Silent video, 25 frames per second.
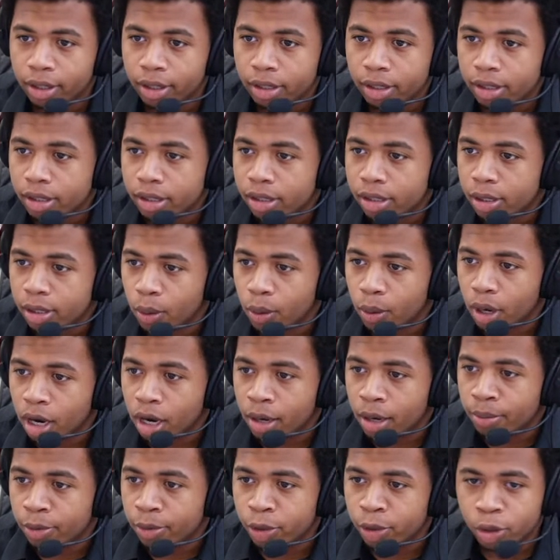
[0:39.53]
So
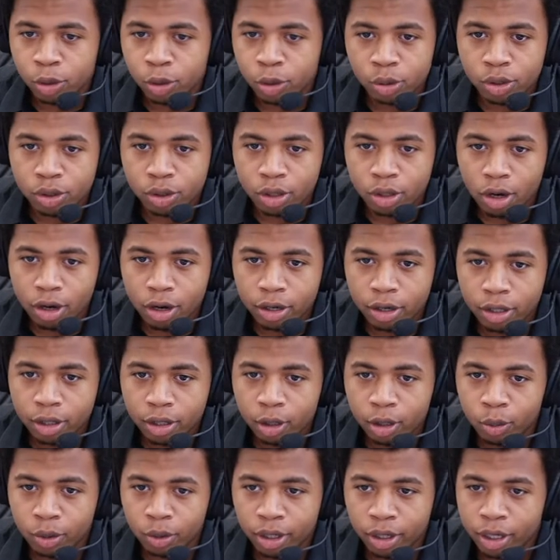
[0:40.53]
to
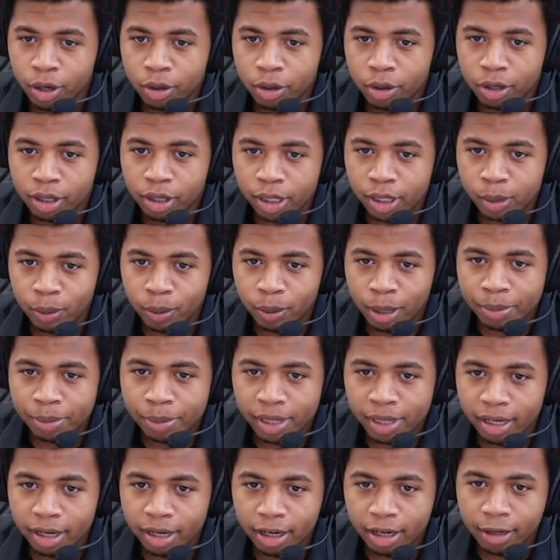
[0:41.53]
start, you'll want to go to this
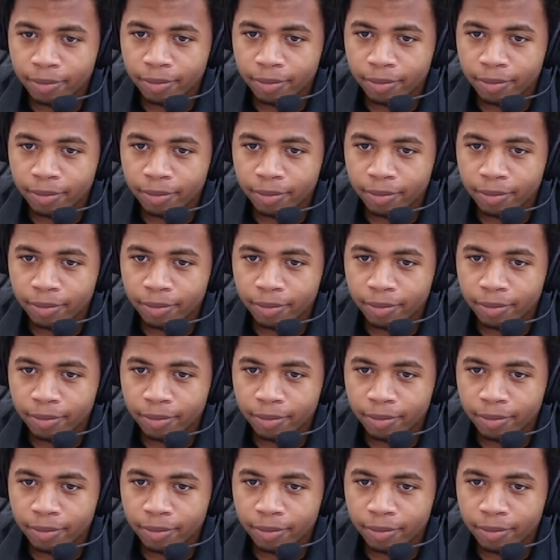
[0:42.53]
website here.